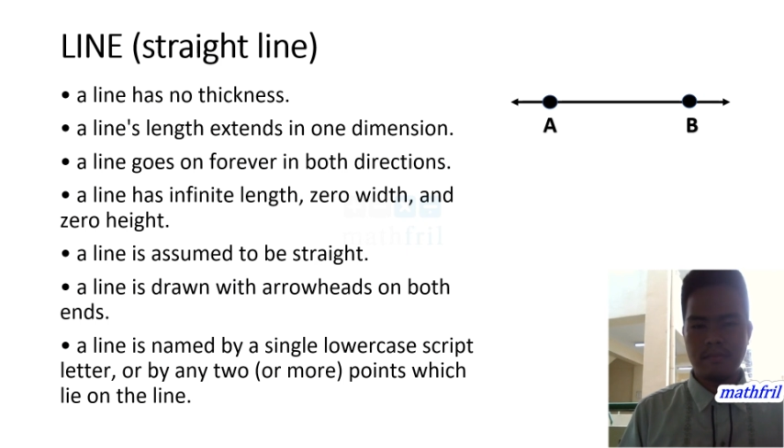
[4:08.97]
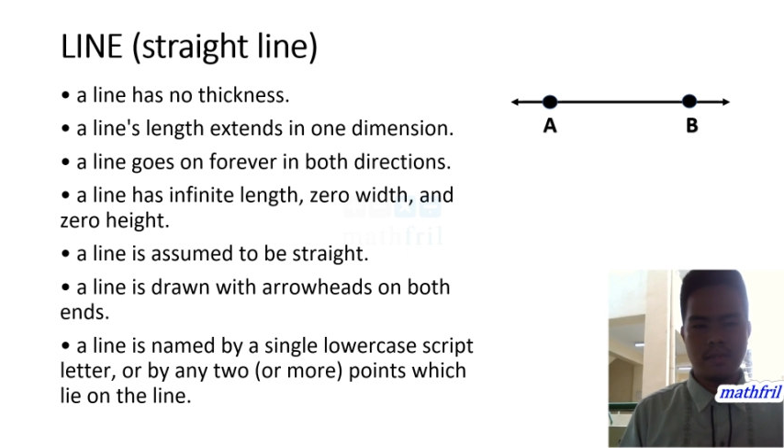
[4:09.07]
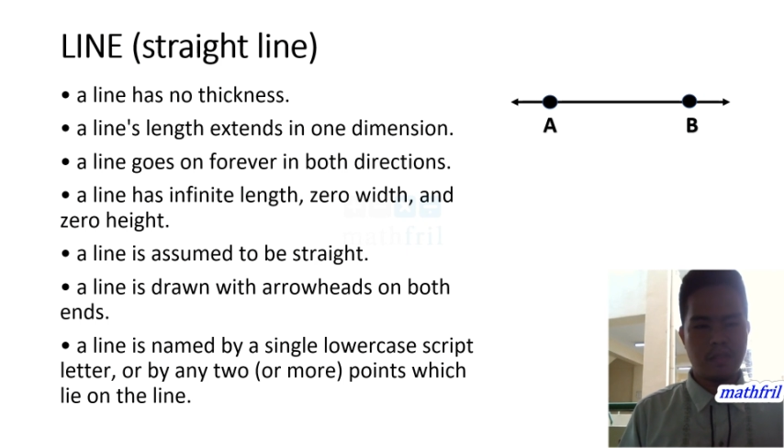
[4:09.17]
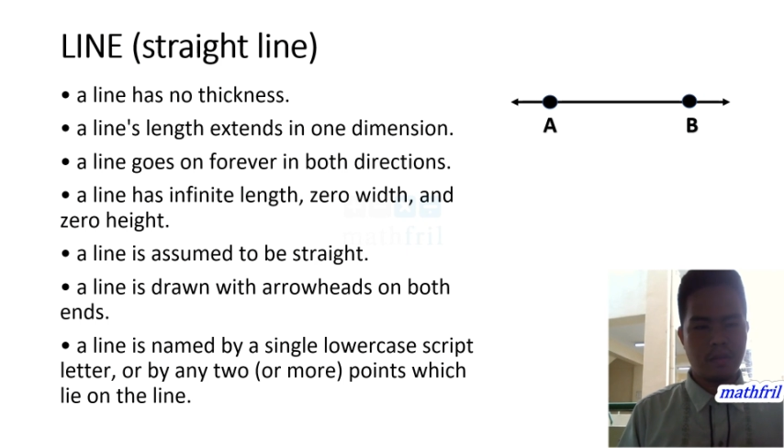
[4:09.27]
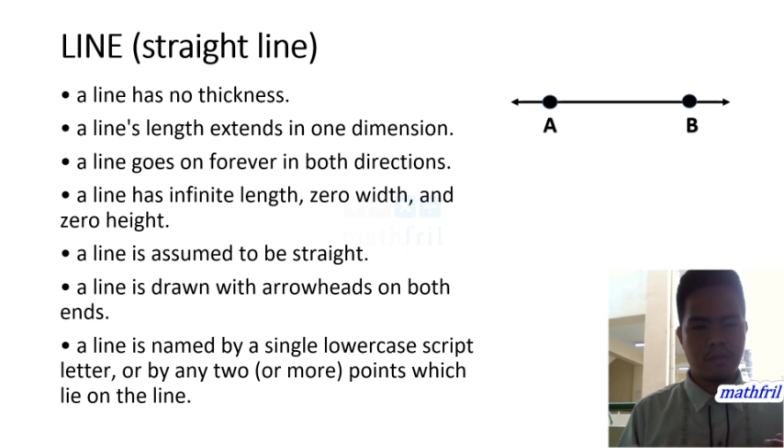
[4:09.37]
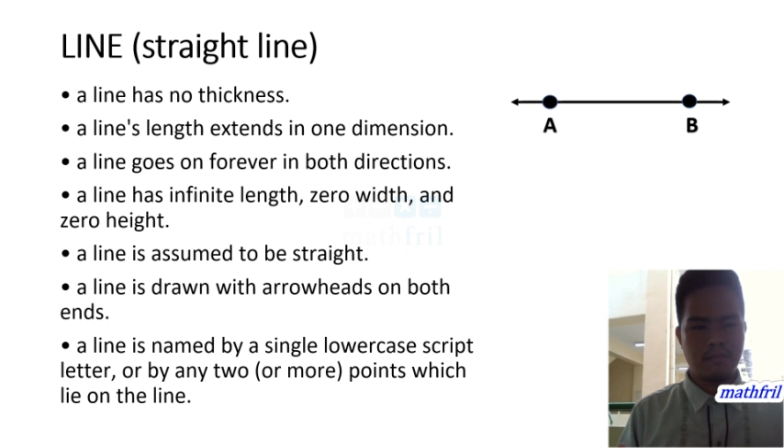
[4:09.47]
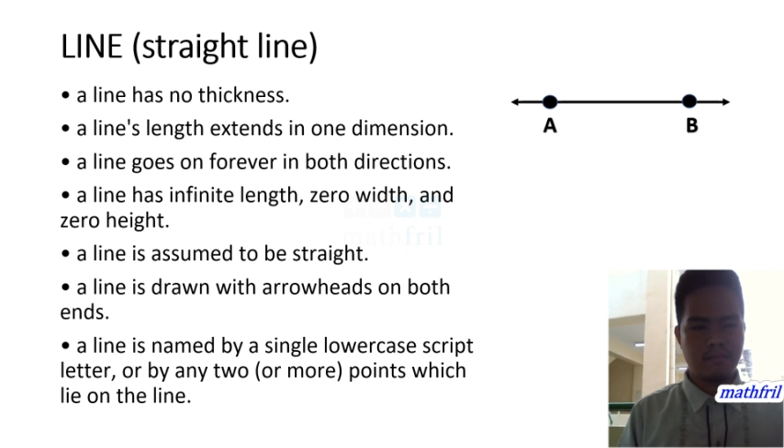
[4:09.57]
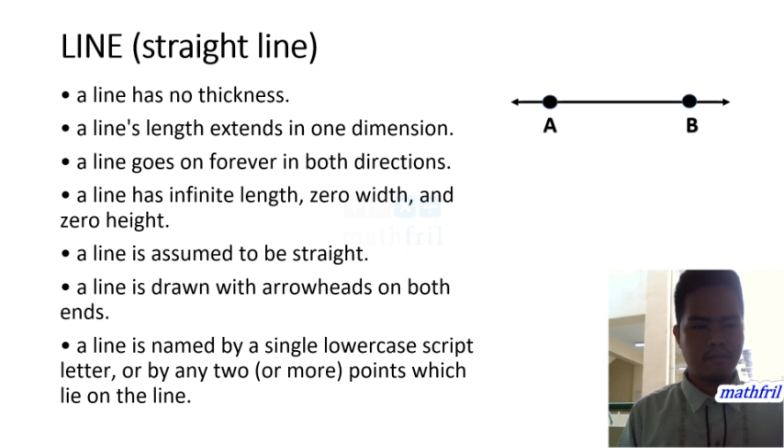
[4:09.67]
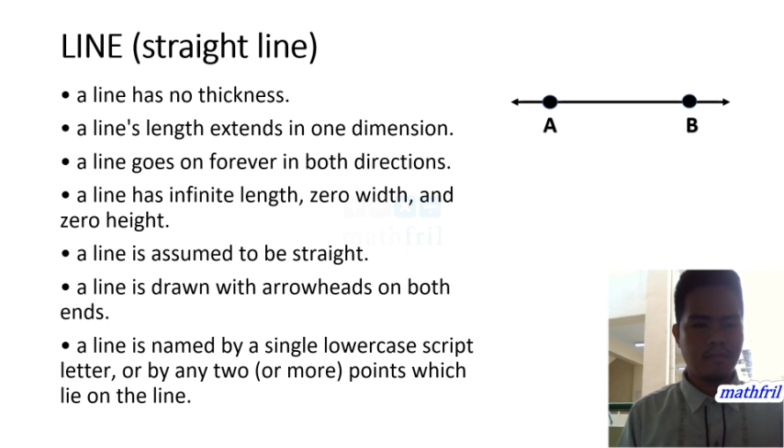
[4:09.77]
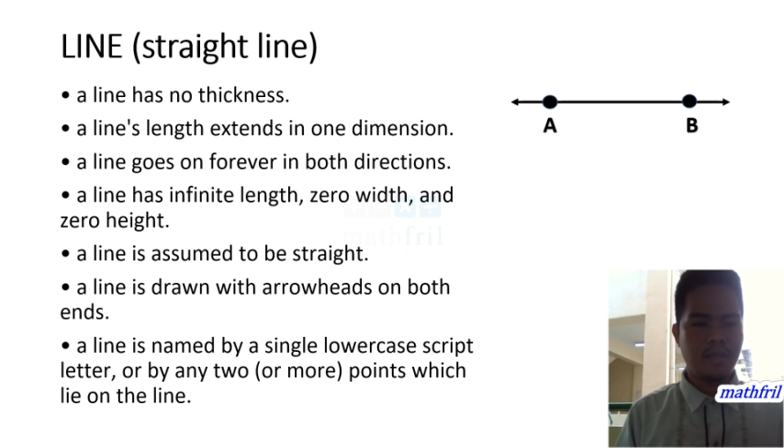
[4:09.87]
So
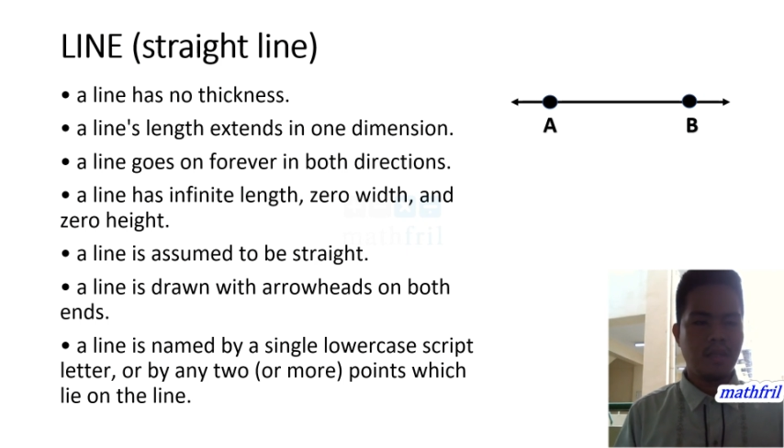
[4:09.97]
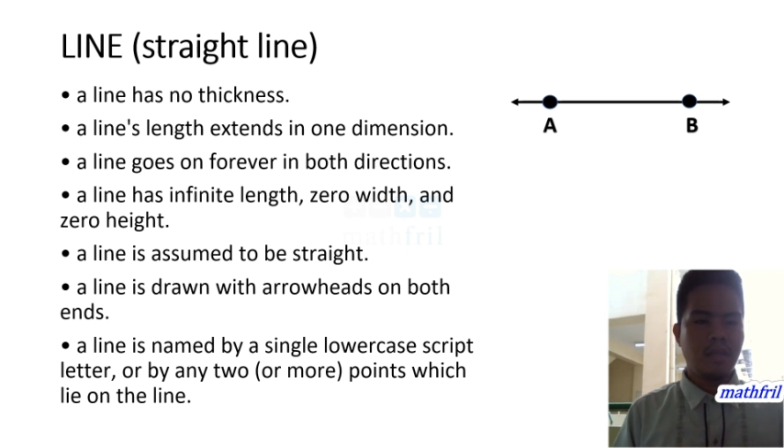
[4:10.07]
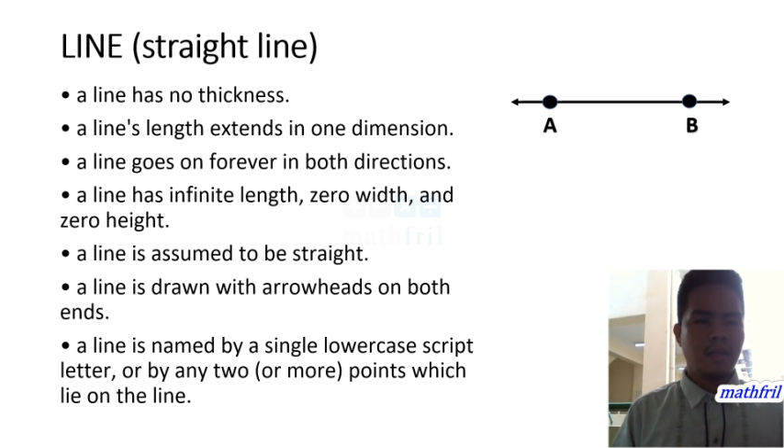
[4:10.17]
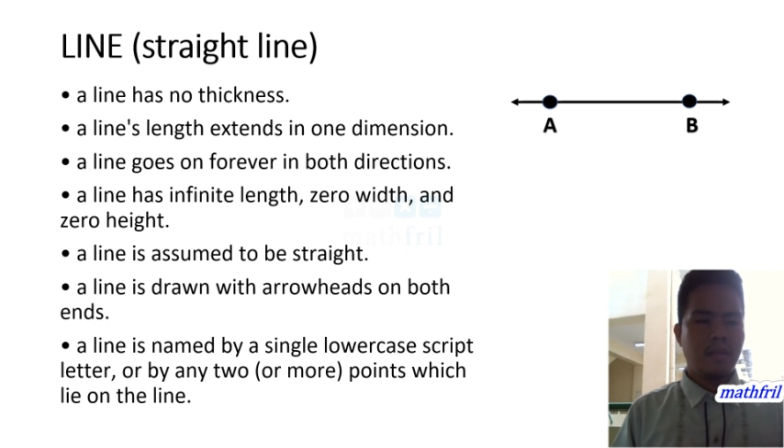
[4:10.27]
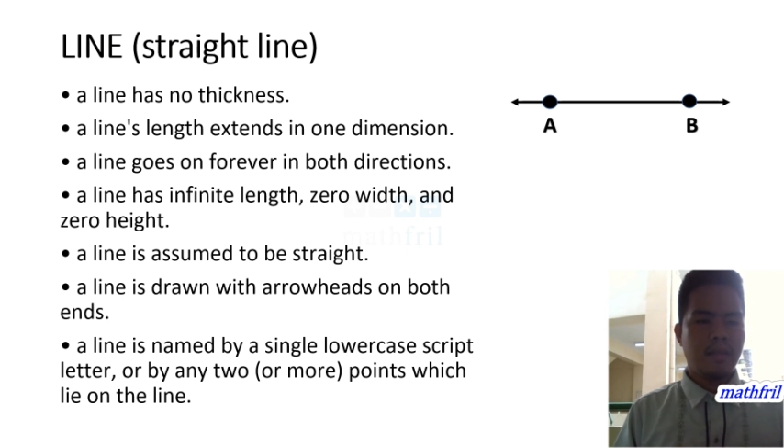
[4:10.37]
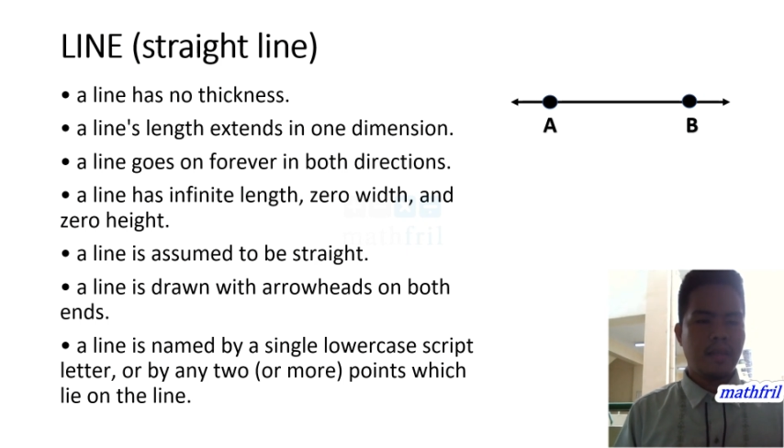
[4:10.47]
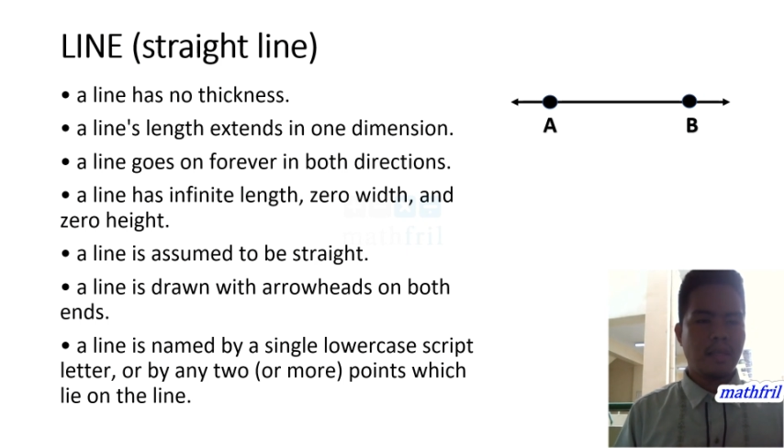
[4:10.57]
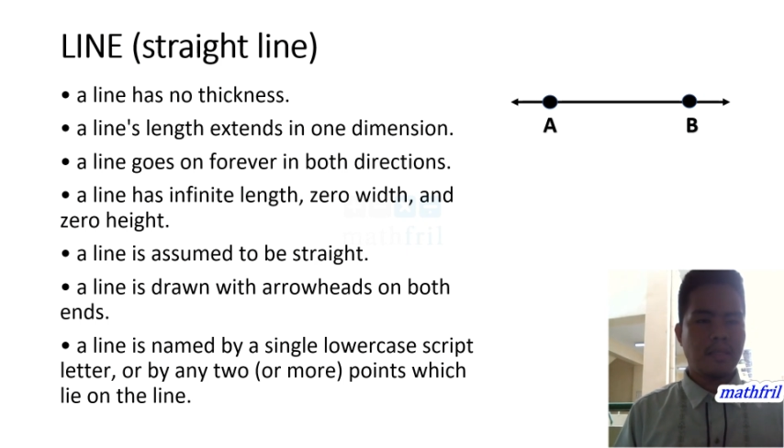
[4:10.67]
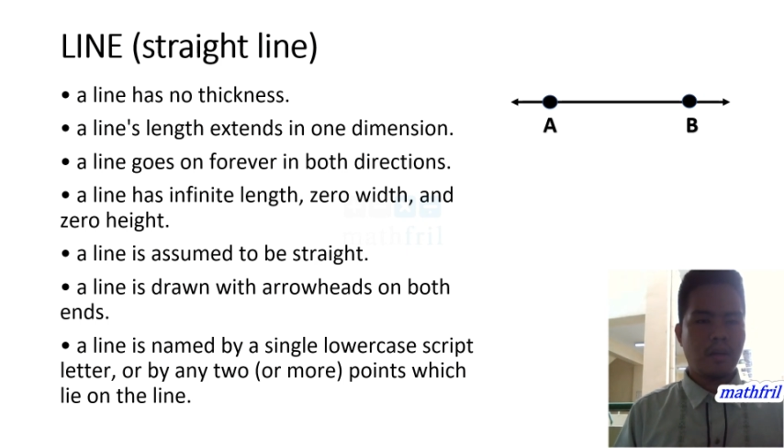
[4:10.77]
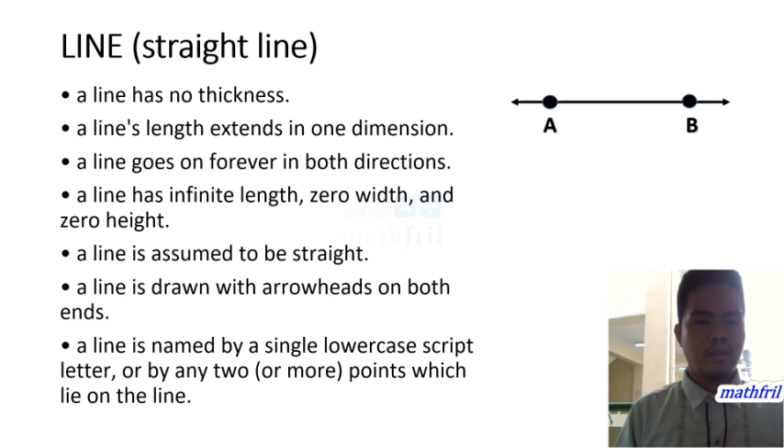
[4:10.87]

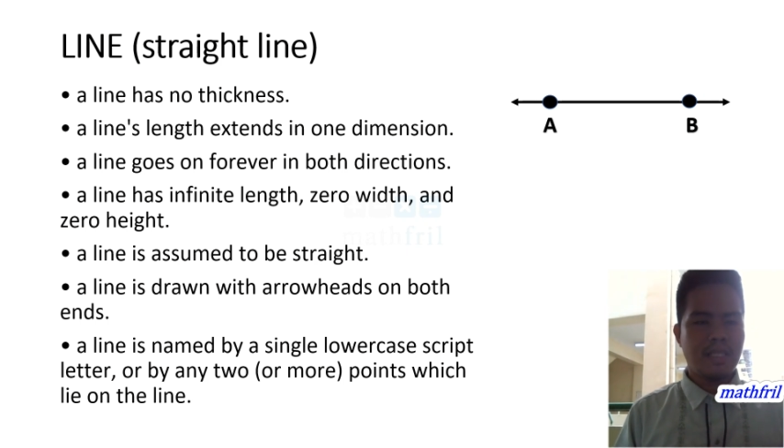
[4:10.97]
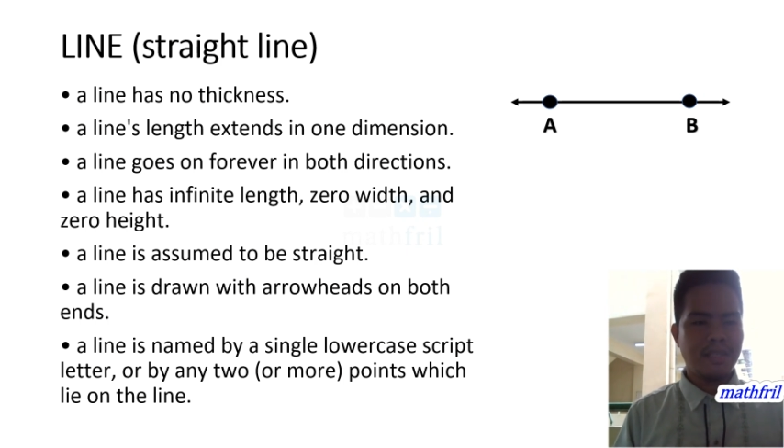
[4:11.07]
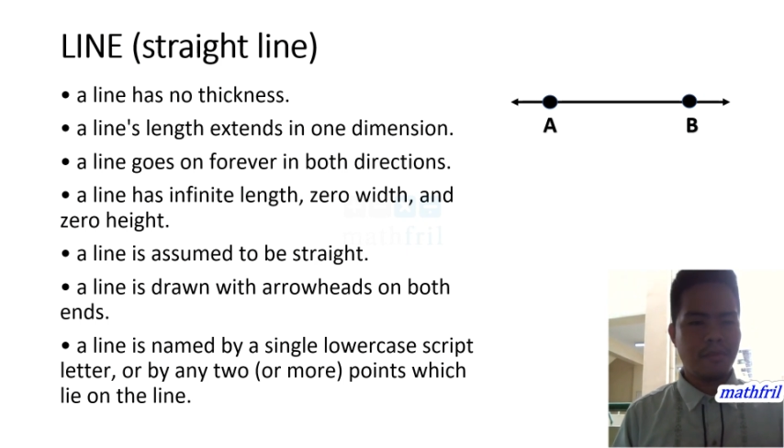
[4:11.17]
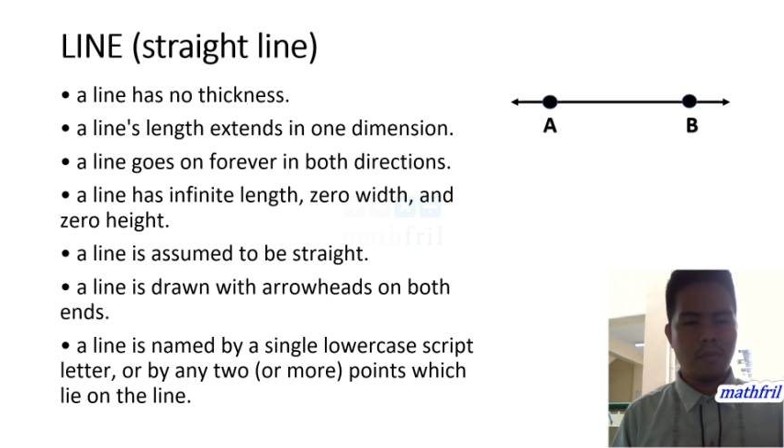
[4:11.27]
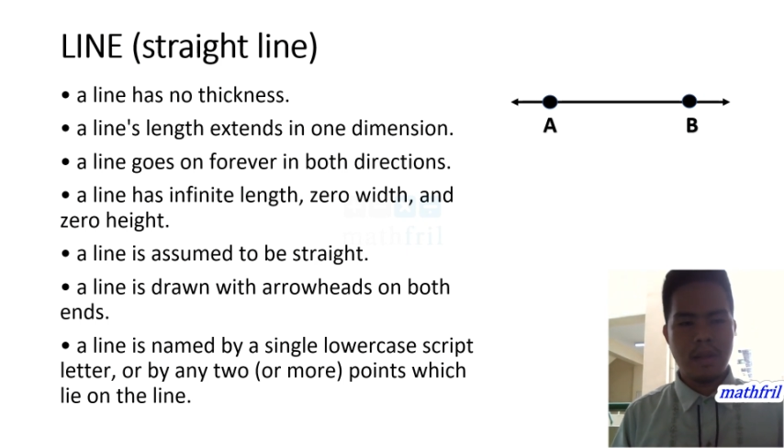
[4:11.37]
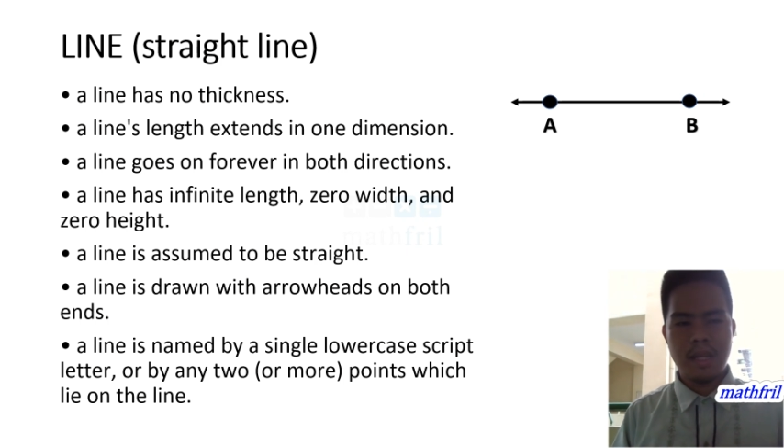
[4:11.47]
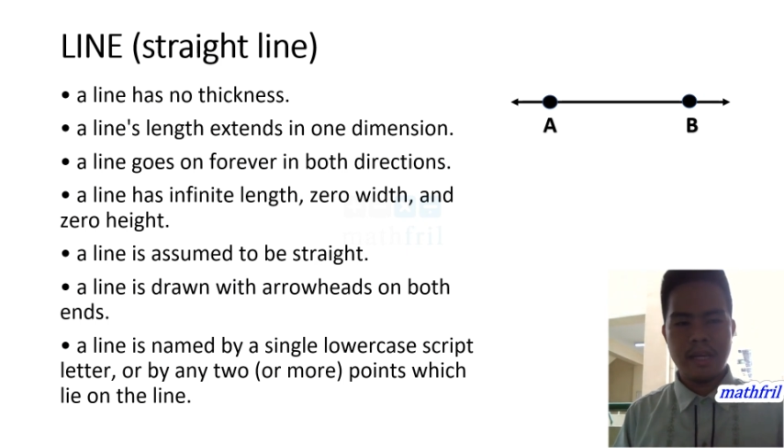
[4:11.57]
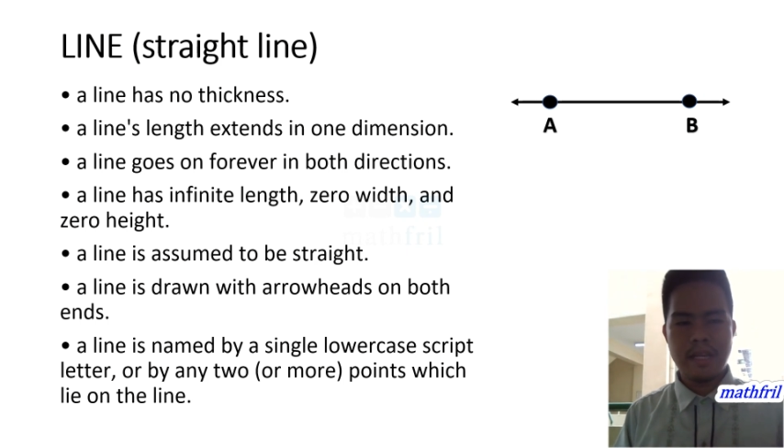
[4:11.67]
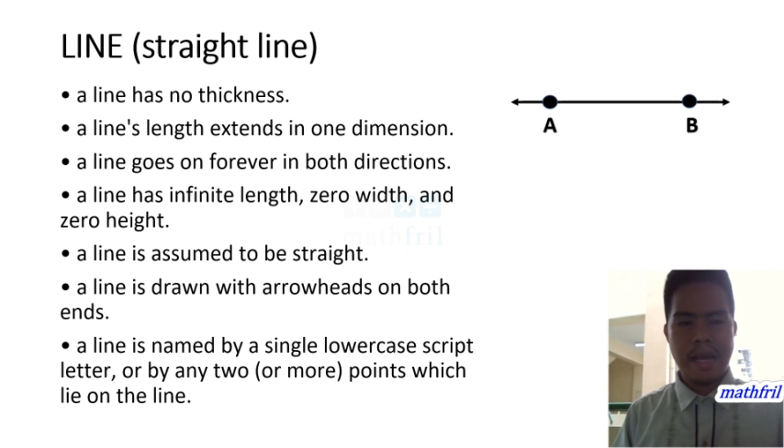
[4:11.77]
that's the concept of a line.